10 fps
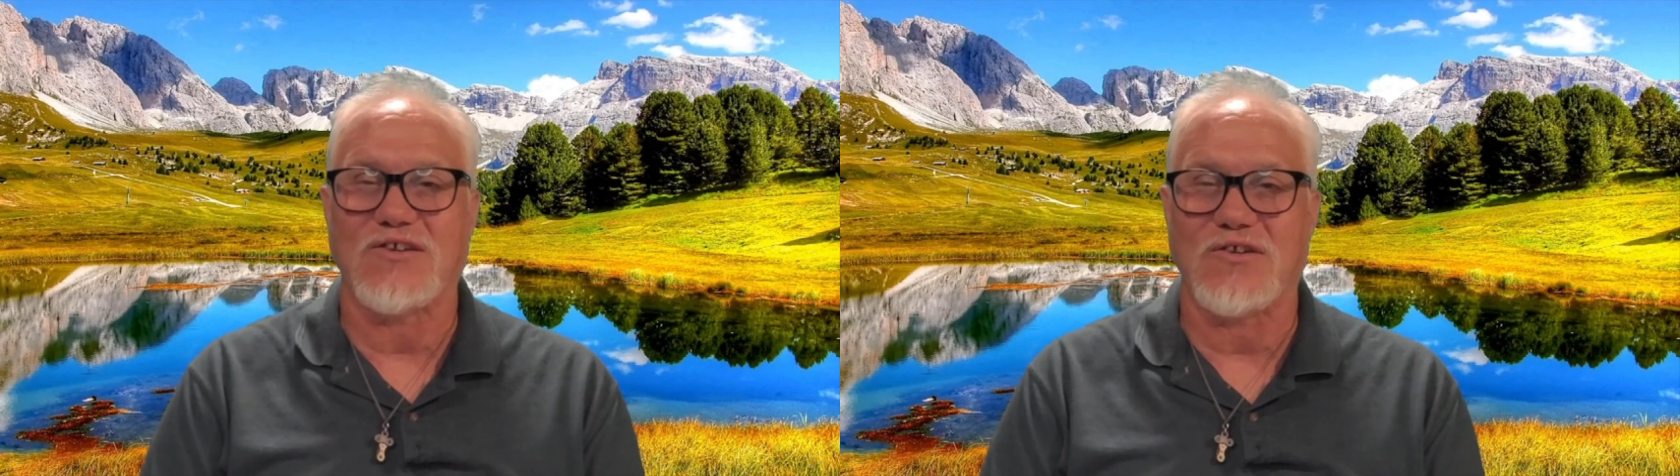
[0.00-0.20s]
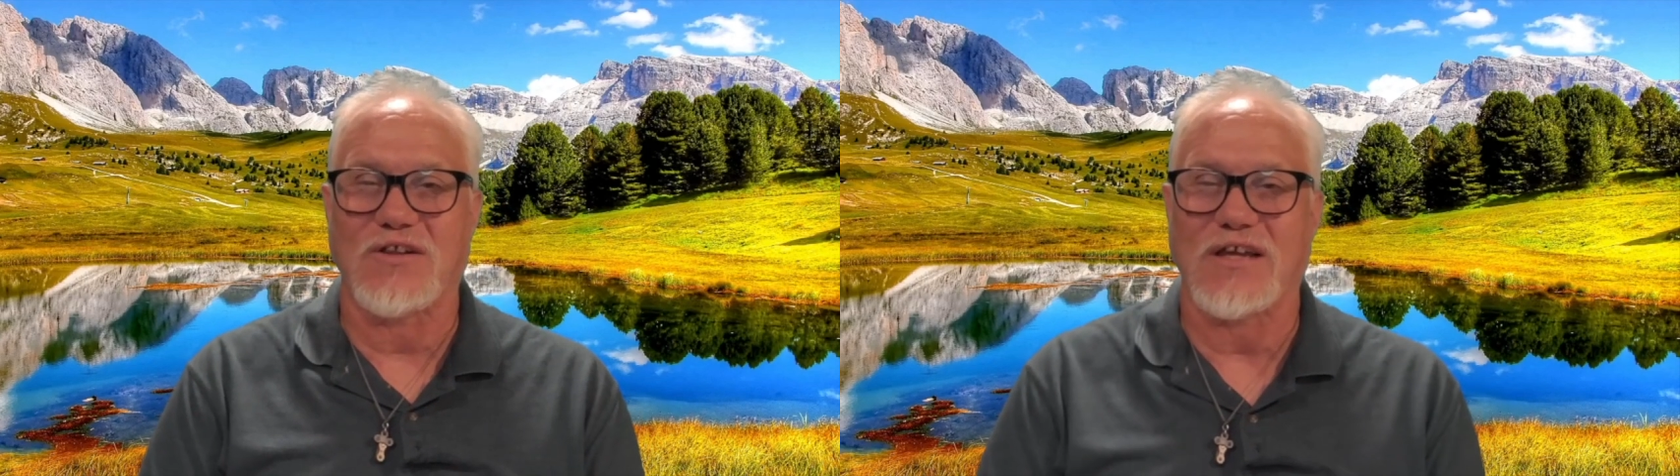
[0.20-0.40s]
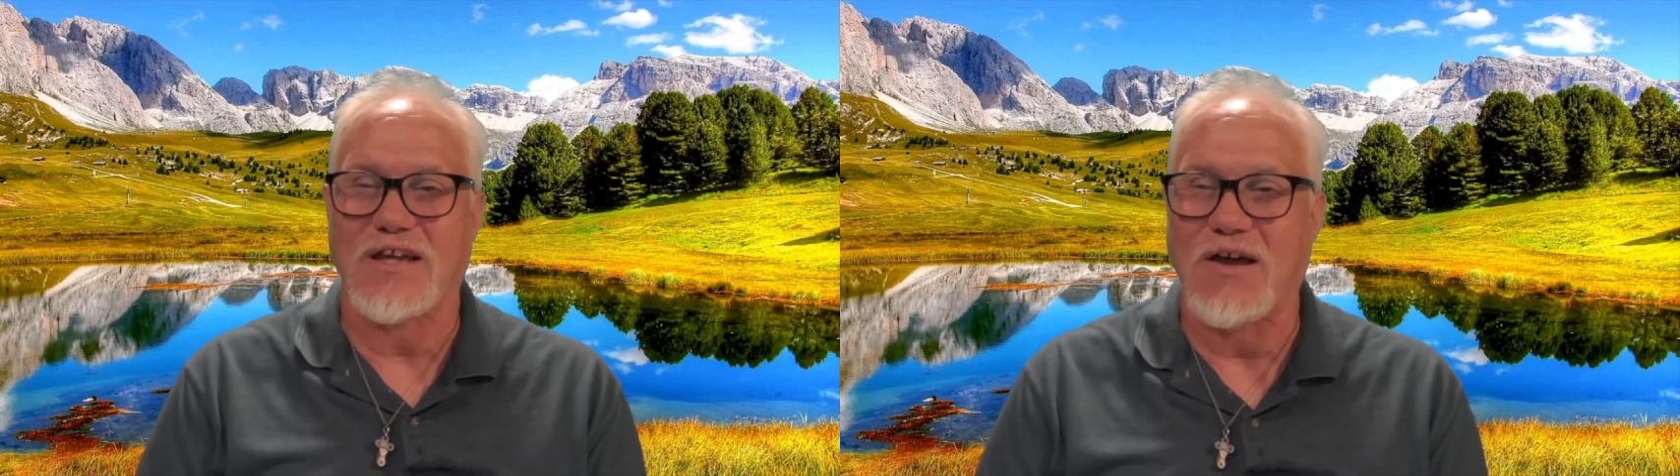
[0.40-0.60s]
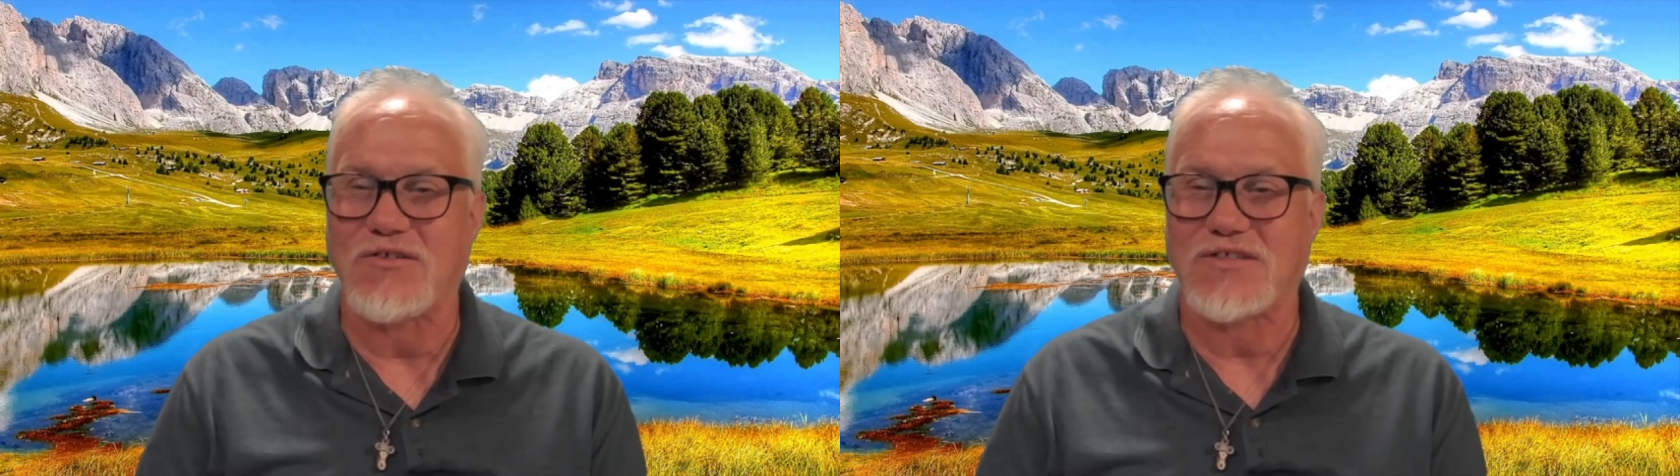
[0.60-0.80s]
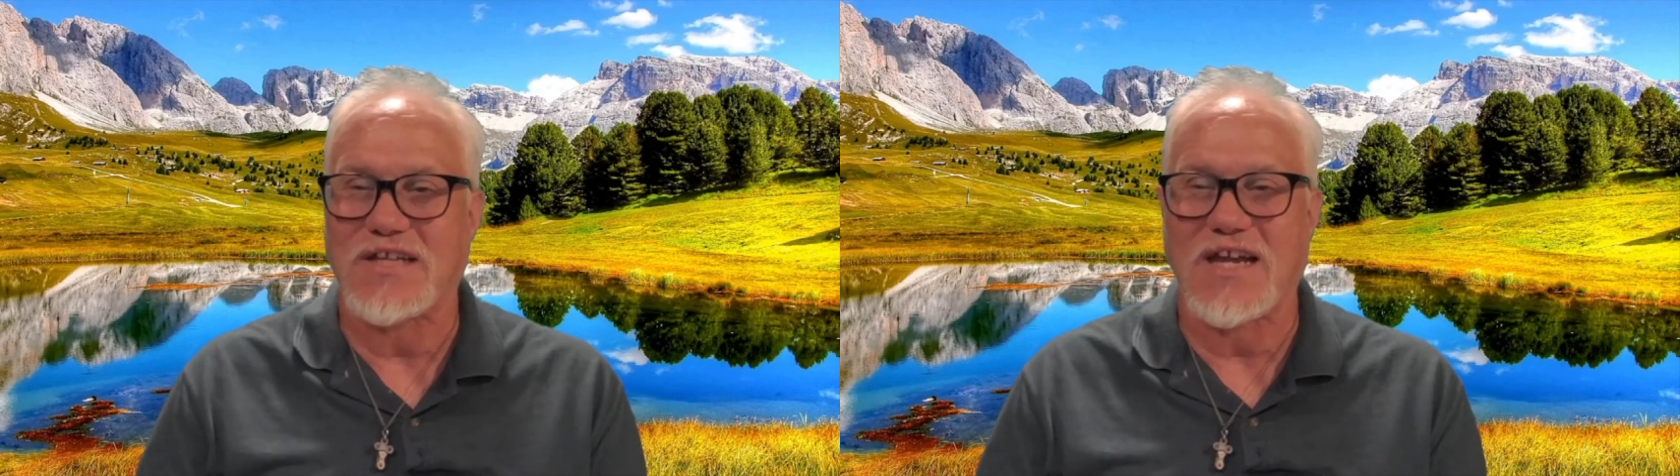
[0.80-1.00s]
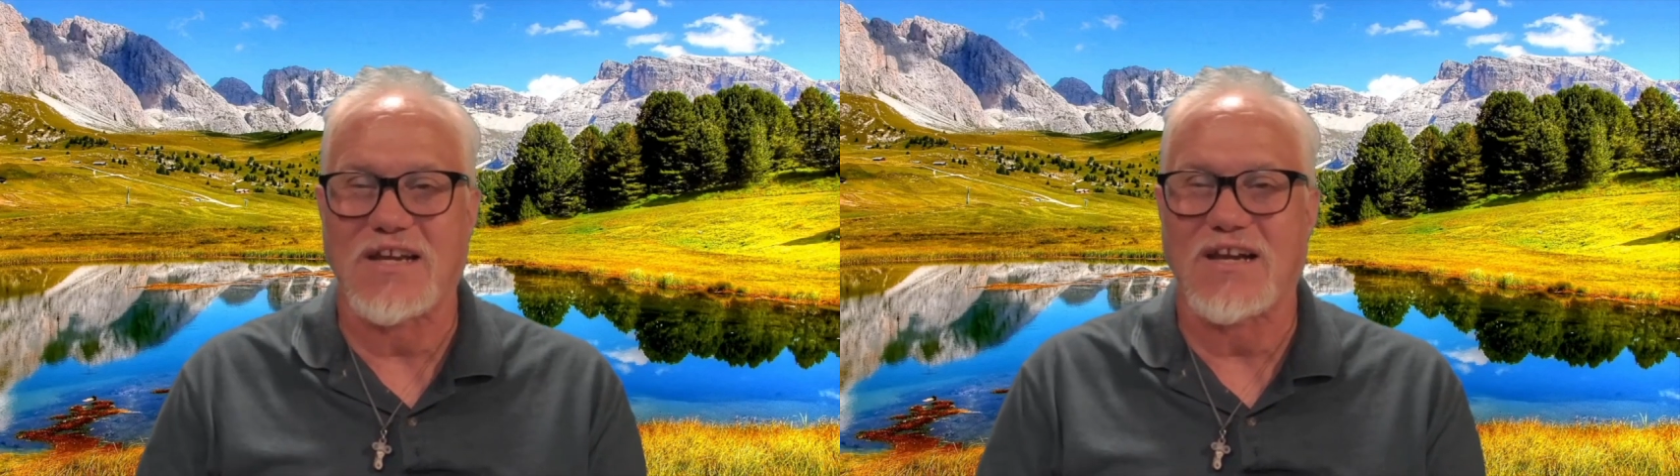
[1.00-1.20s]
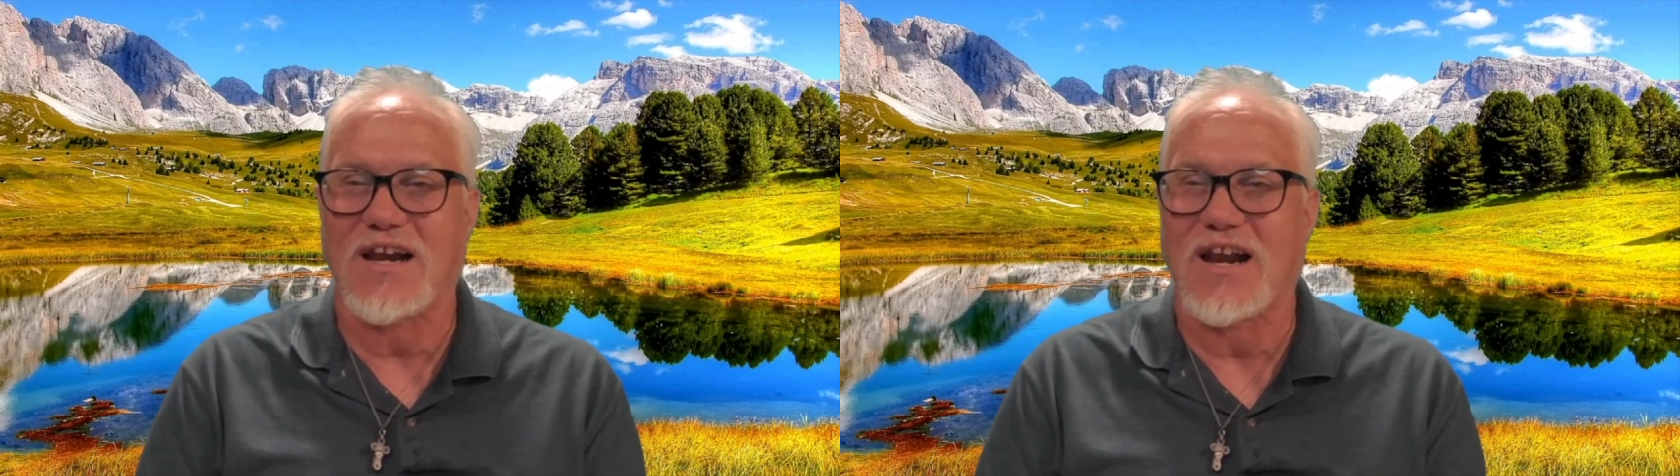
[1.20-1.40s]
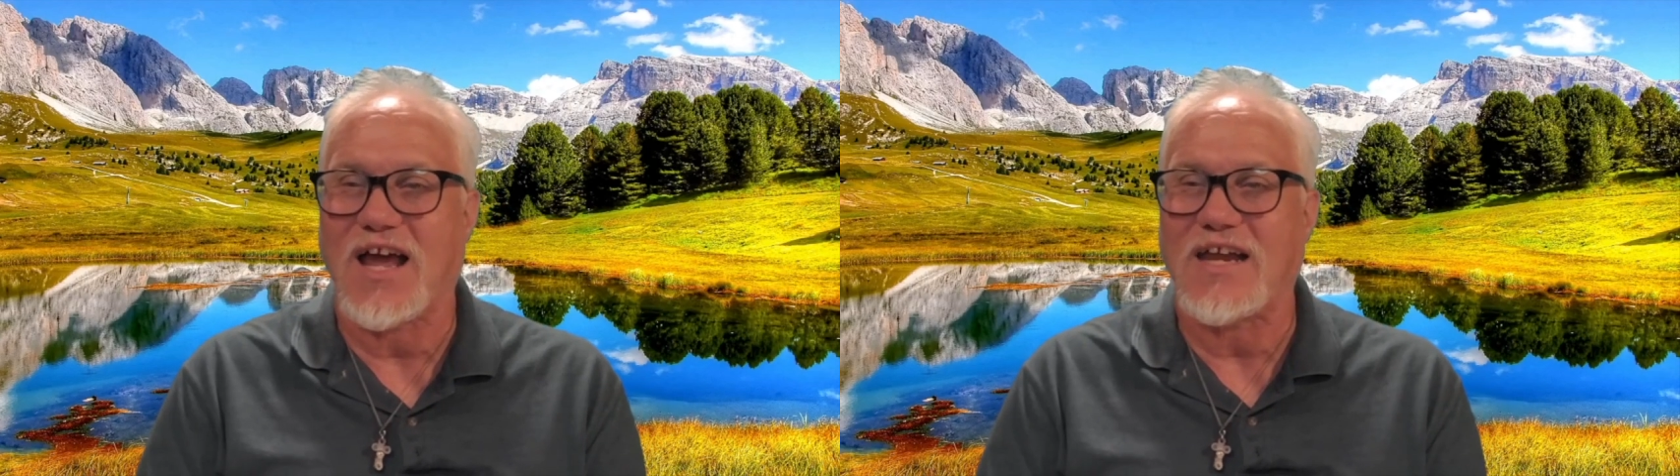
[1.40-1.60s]
You know, like, I was standing
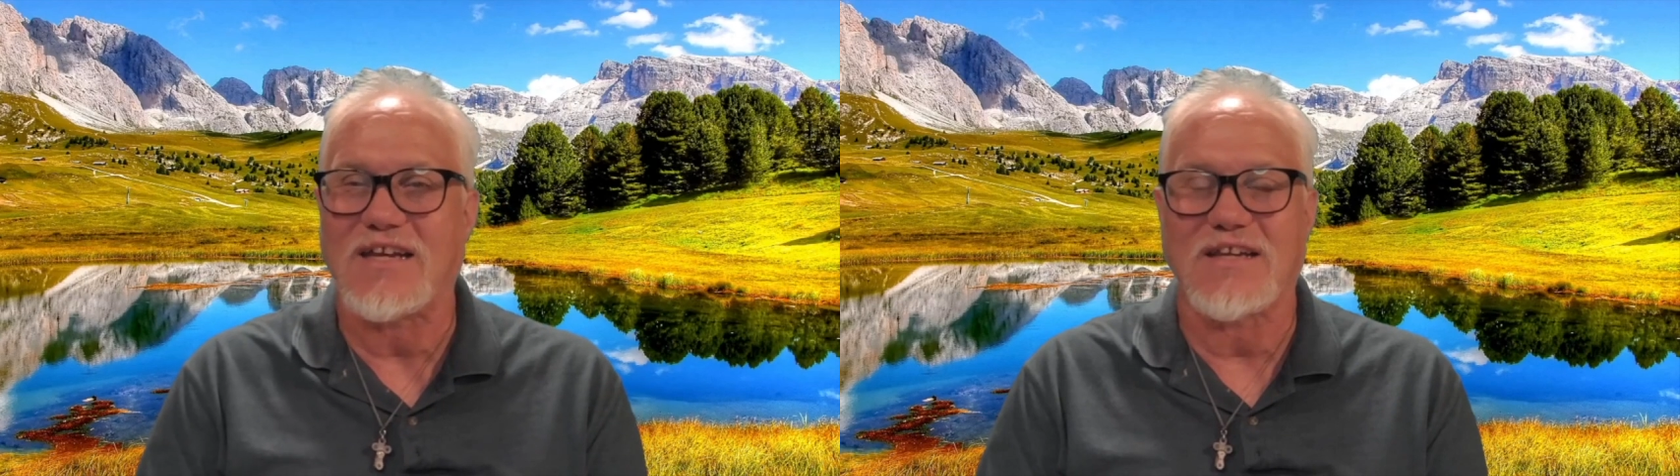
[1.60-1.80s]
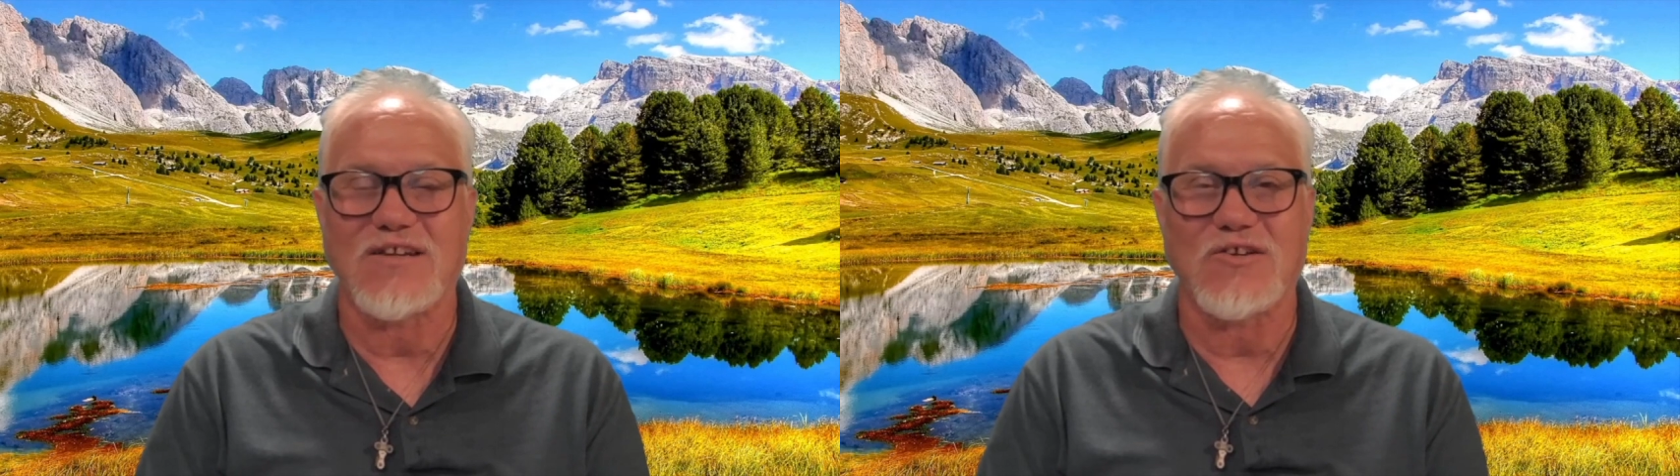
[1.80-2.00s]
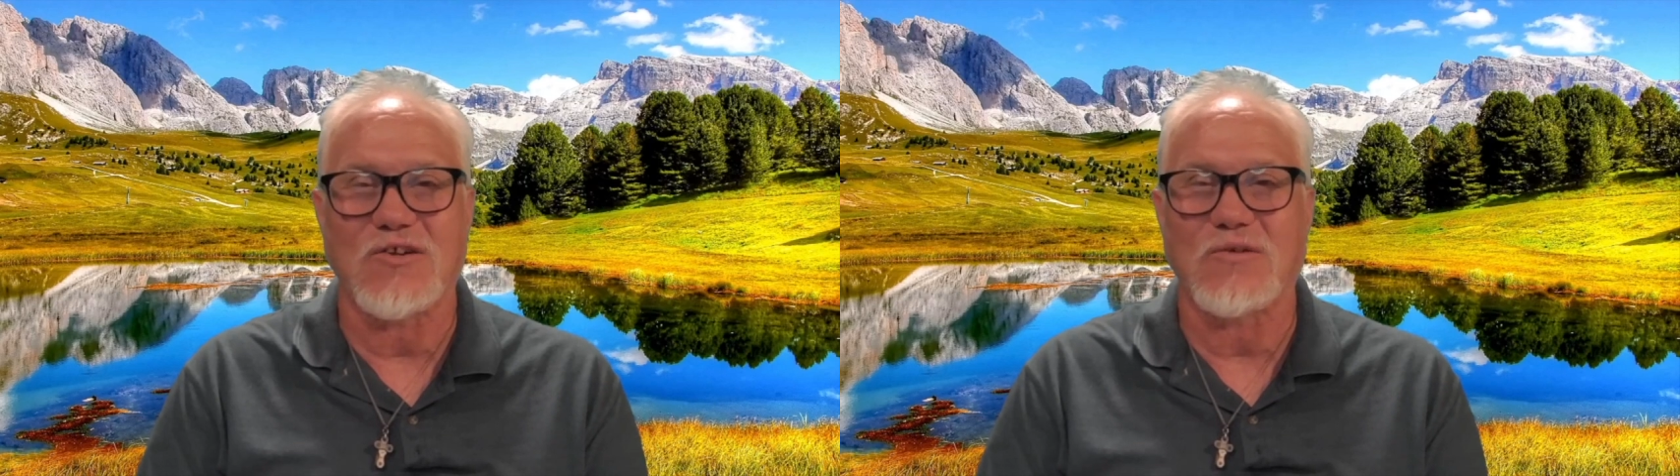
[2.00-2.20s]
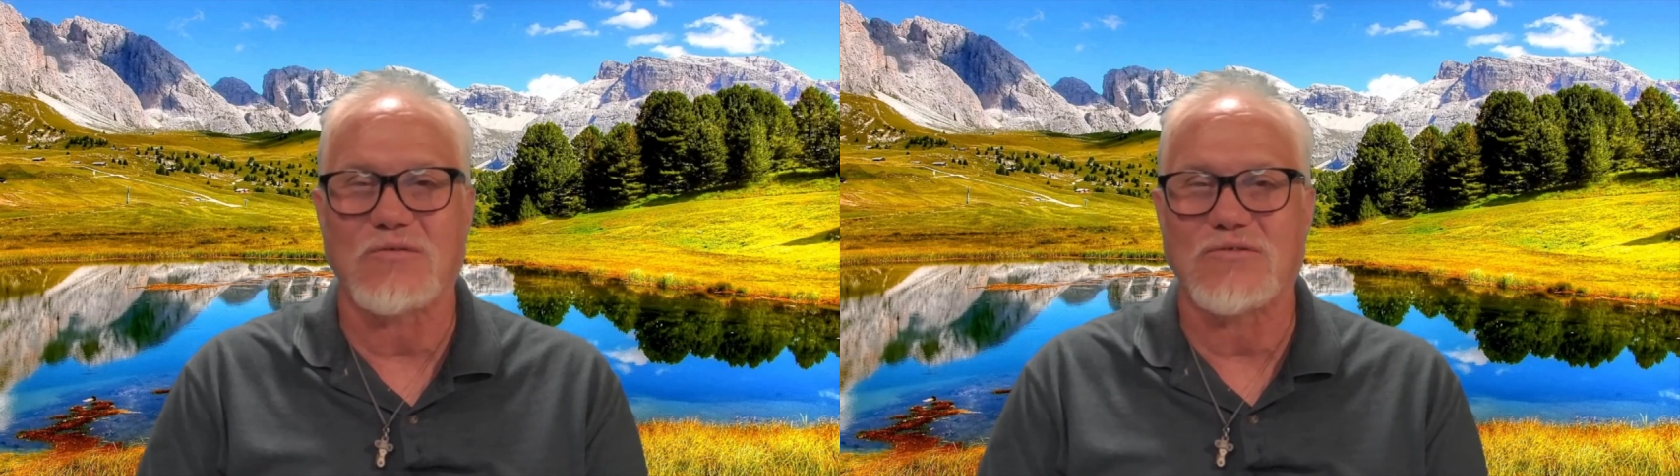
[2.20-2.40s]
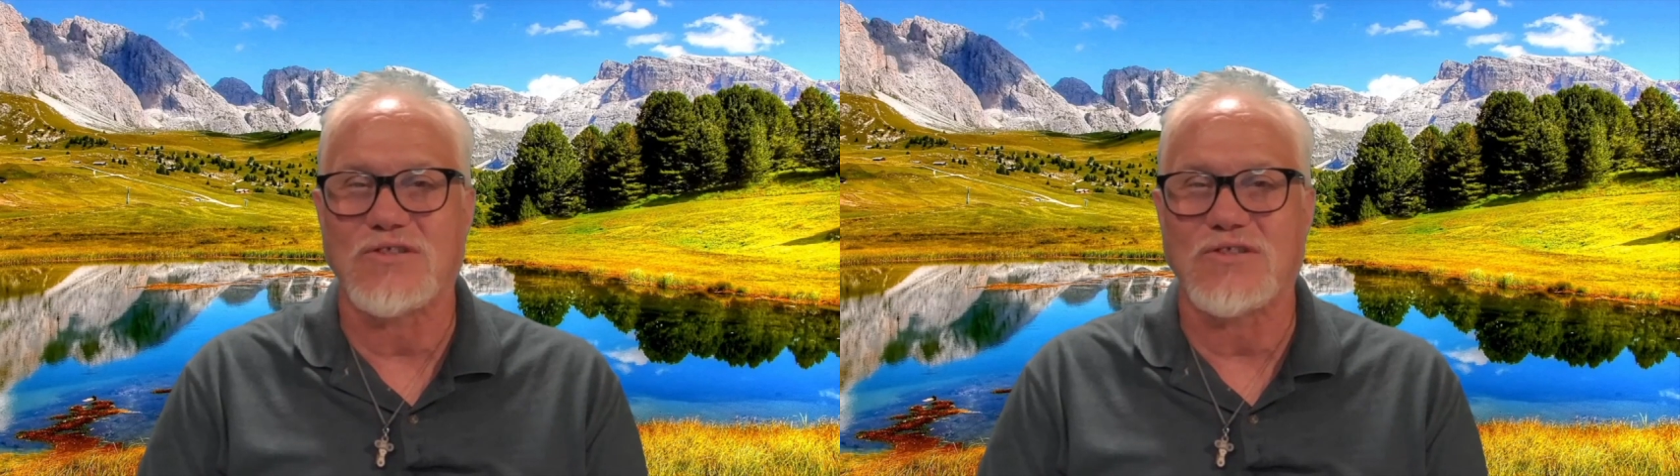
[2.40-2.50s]
in line, you know,